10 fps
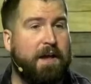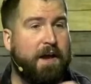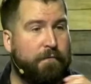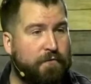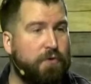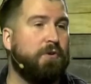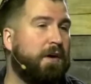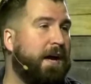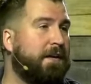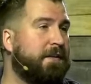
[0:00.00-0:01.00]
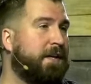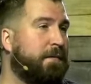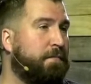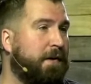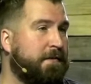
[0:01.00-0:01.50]
a funeral had to take
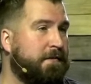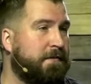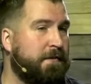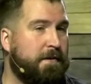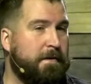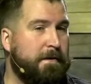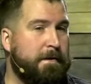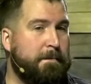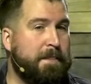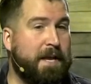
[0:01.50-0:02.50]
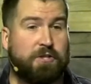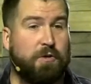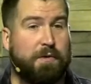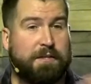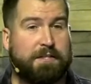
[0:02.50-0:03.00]
place. And so
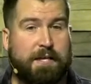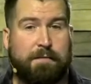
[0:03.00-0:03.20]
we see,